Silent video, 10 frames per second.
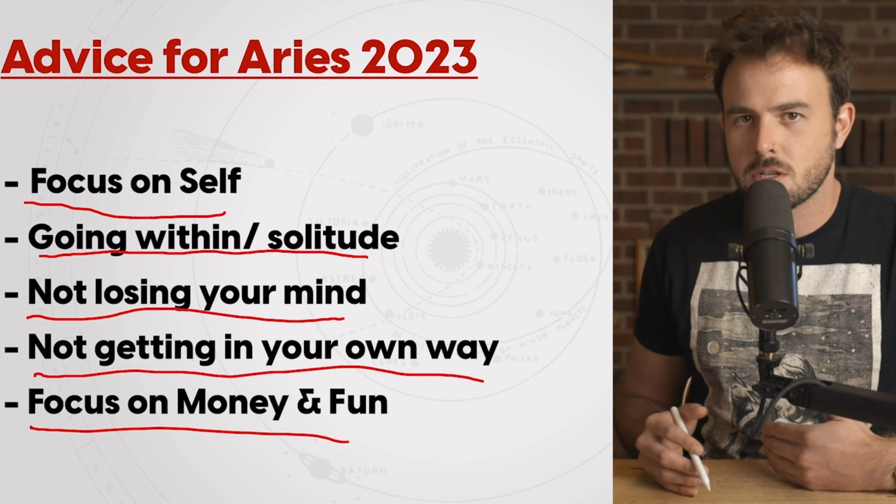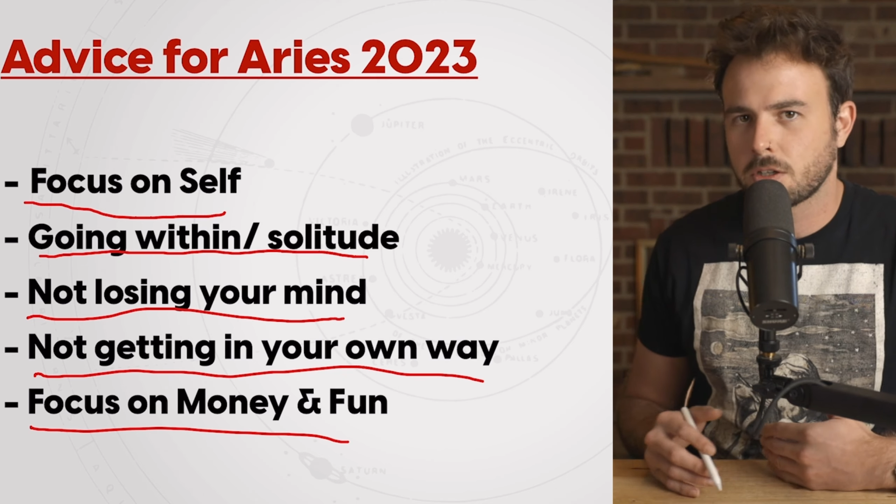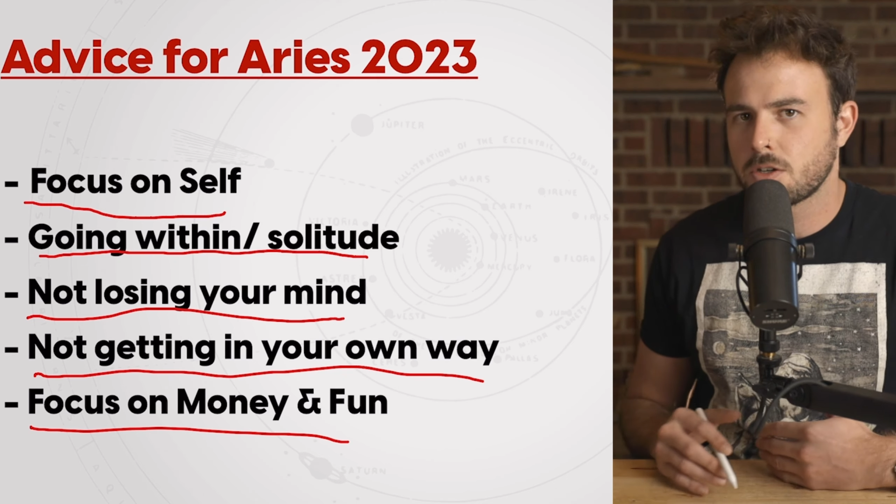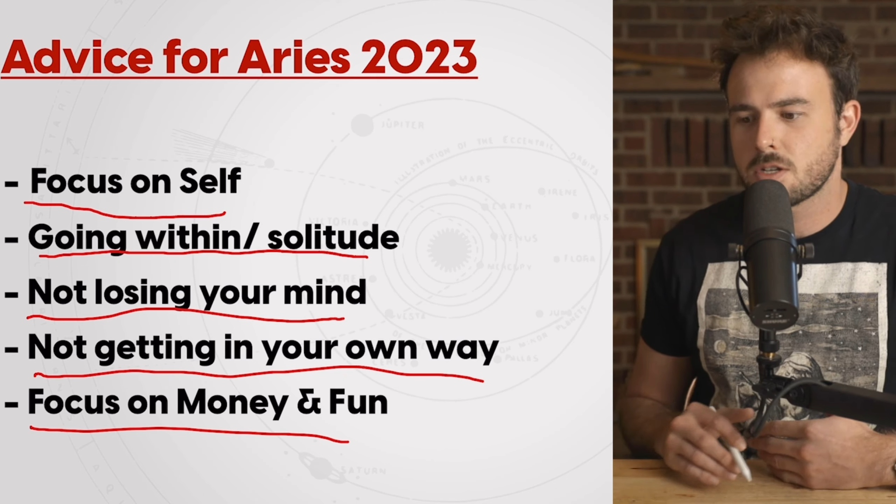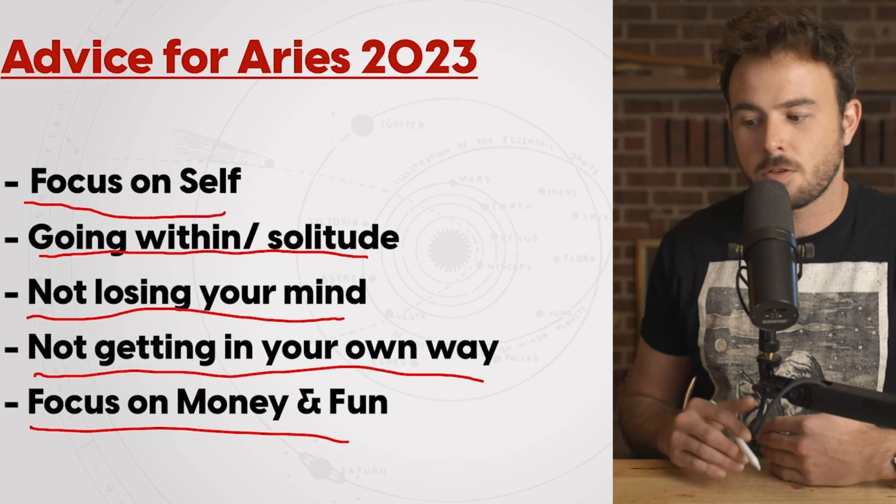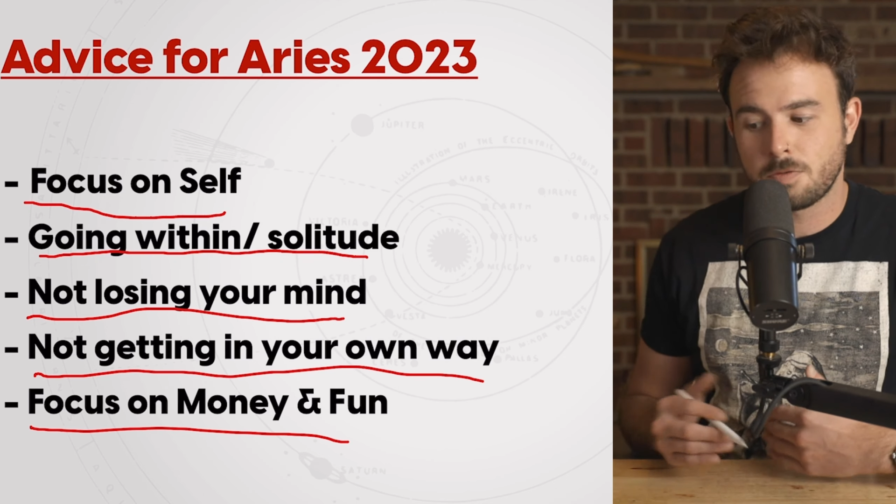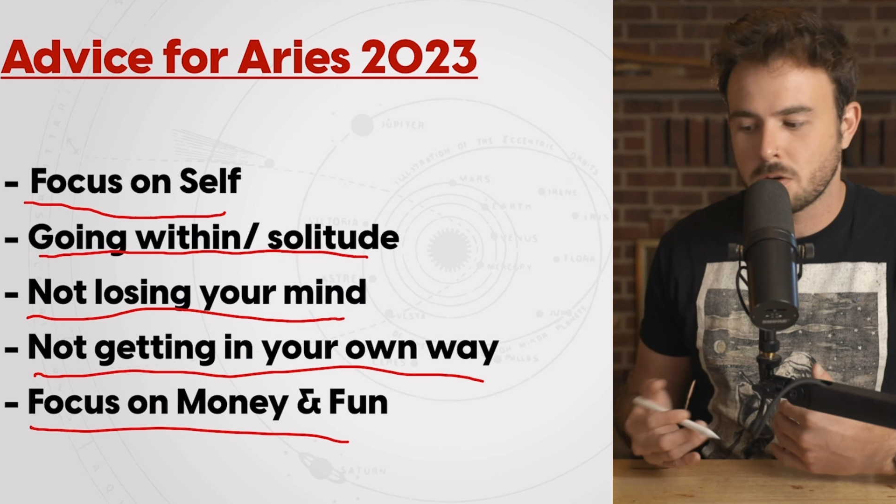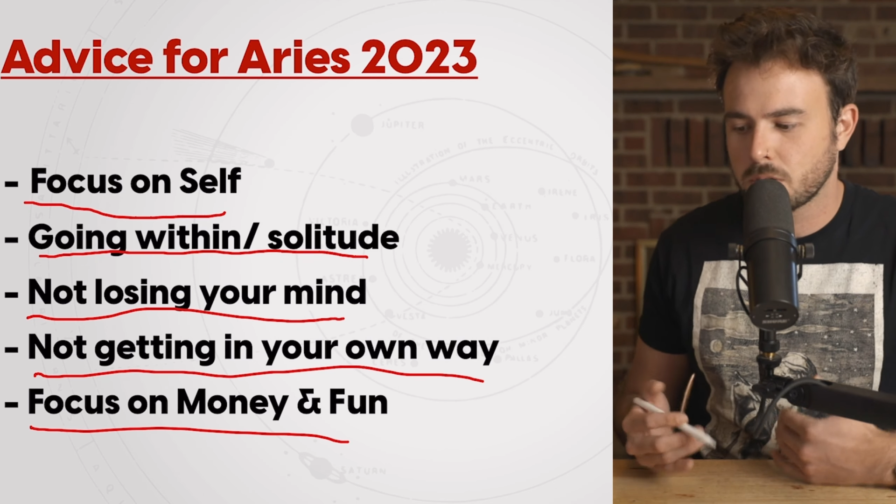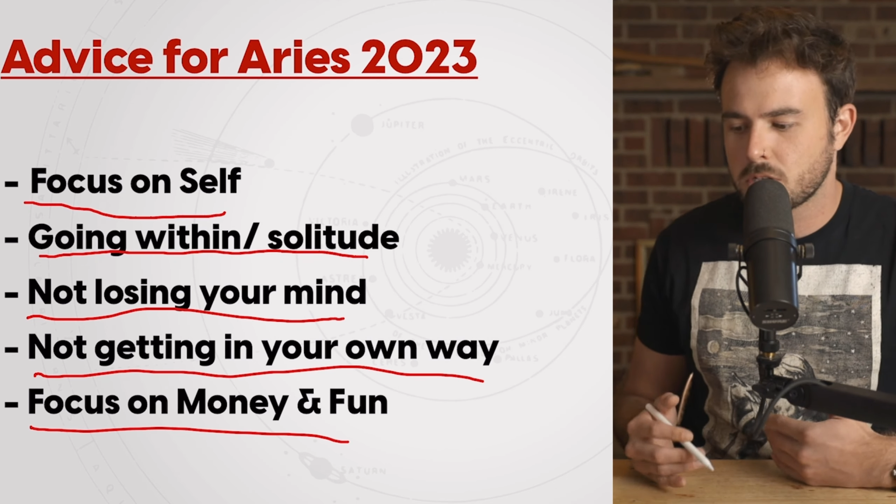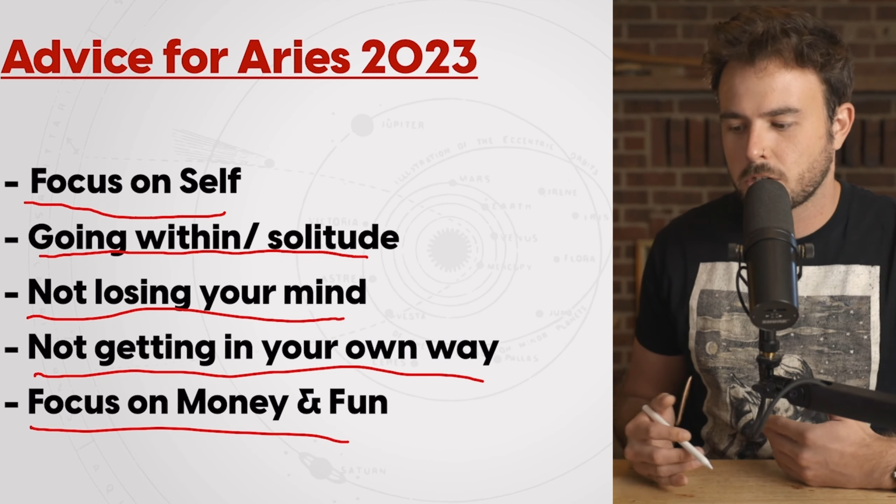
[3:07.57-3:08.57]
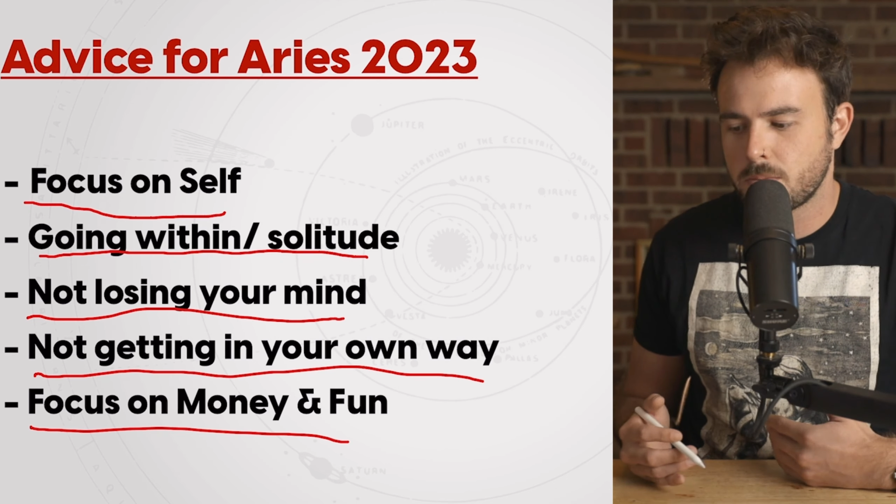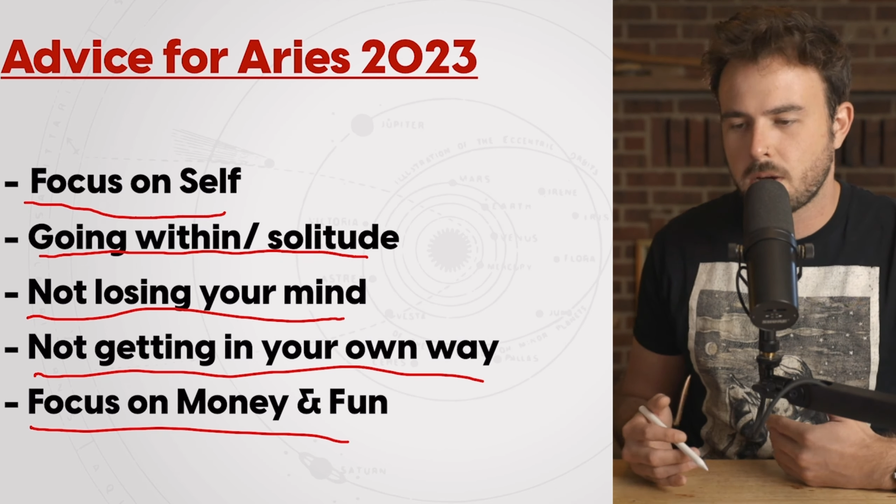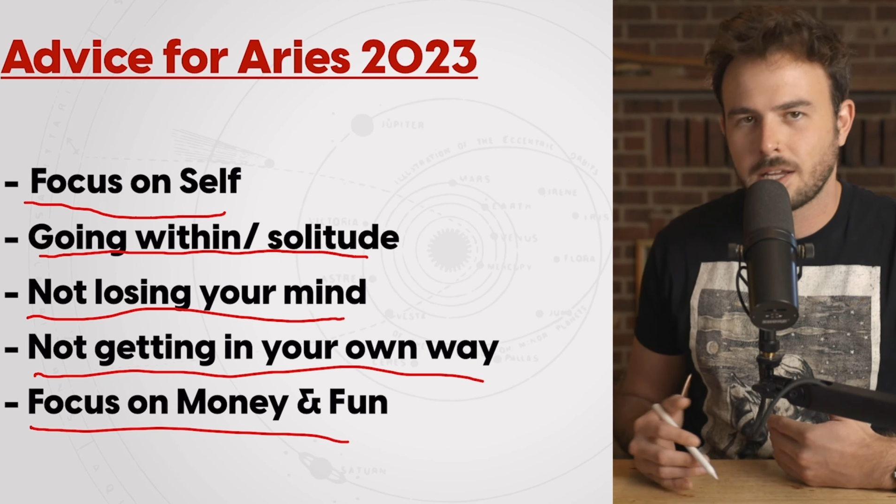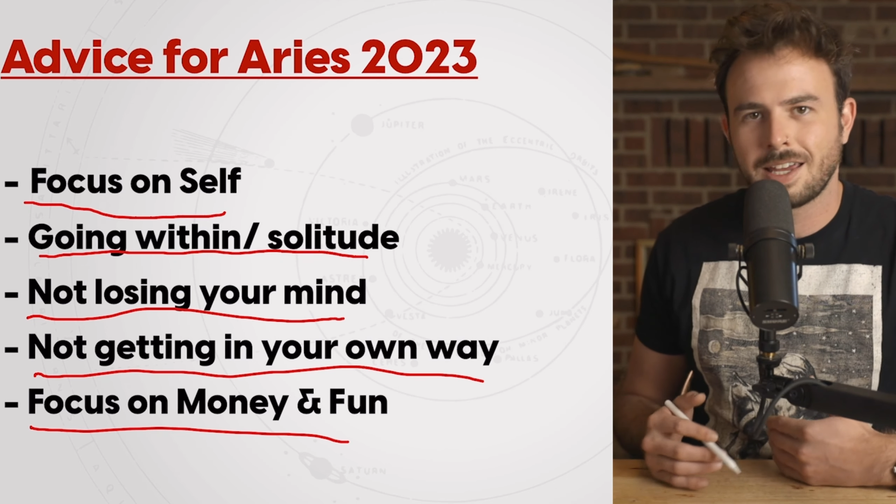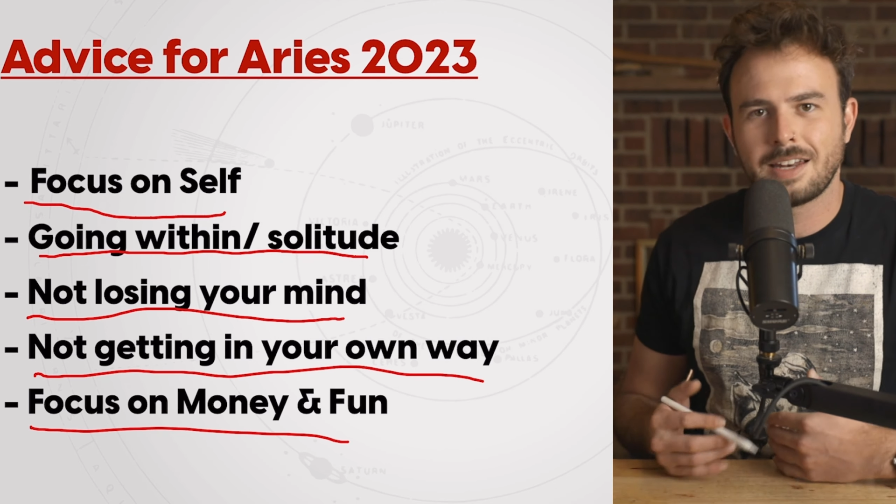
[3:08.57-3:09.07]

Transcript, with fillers: on yourself, focus on your money,